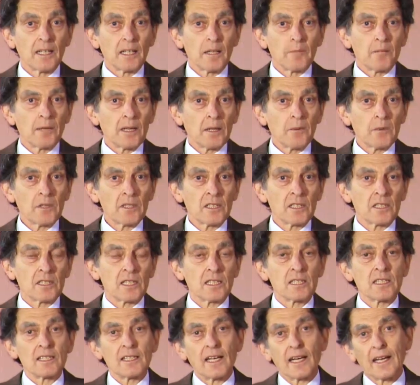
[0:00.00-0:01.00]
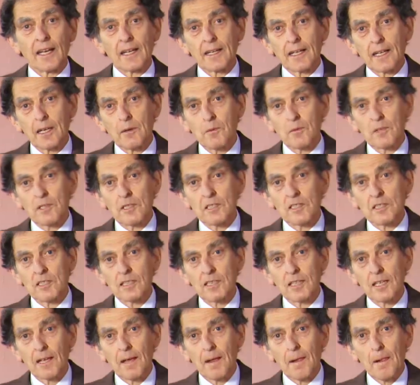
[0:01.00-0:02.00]
But it wasn't just that. It
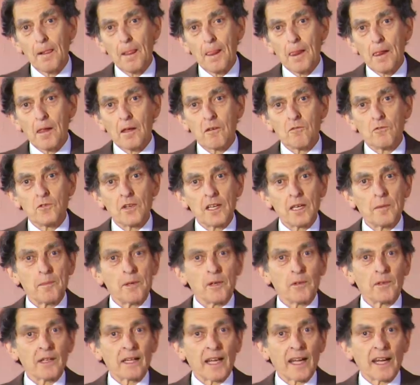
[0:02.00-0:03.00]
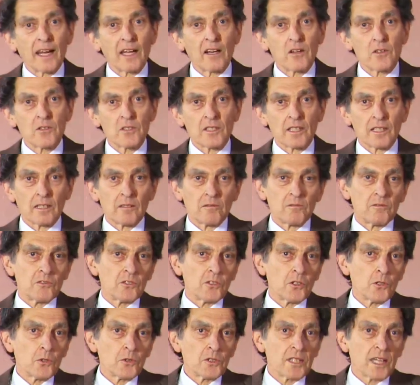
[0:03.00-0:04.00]
was rebuilding housing,
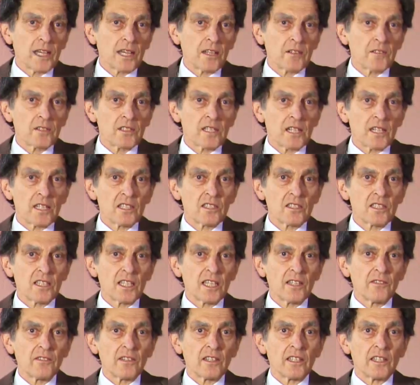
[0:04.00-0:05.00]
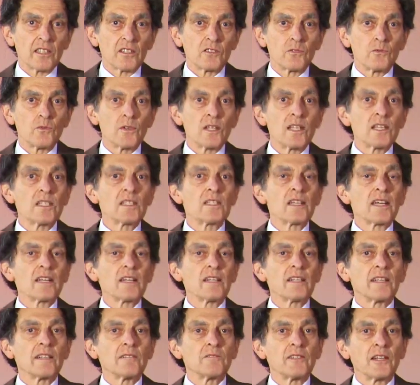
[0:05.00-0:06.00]
new towns like Stevenage,
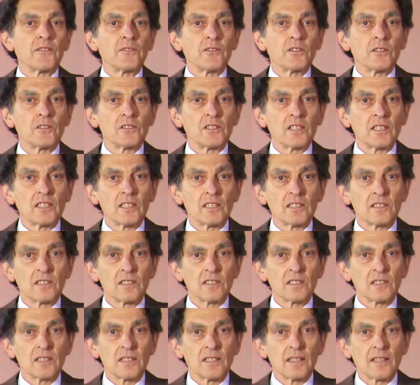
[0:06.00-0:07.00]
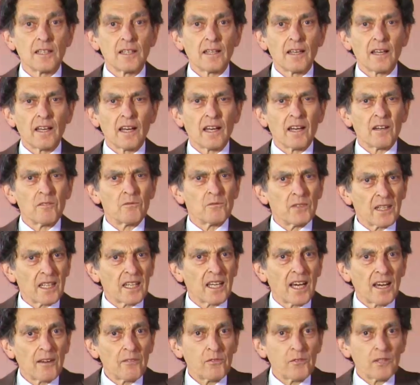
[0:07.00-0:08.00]
resettling refugees,
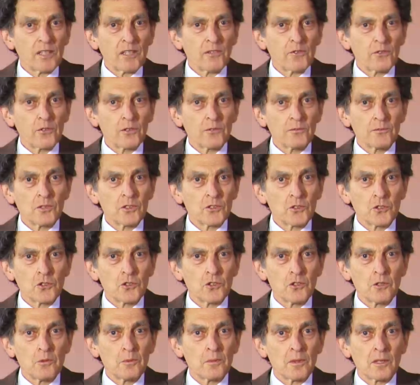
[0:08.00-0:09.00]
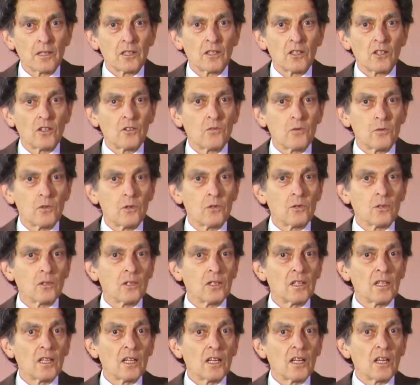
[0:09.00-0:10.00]
recovering from the trauma of
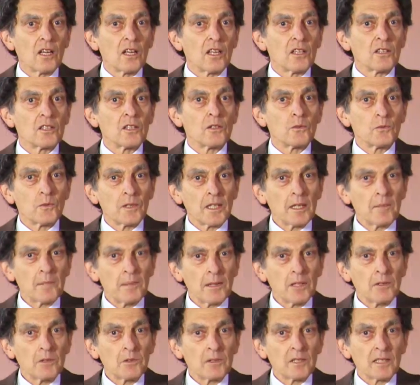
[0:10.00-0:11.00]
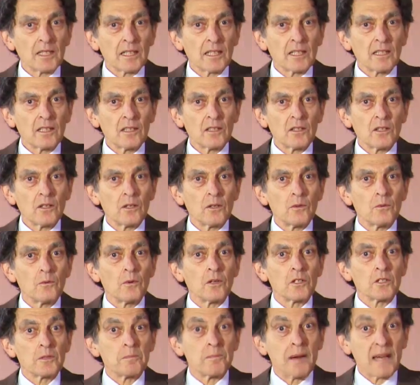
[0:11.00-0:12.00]
war. The rebuilding
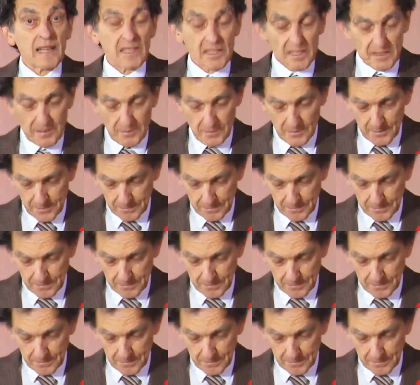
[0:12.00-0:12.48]
was massive.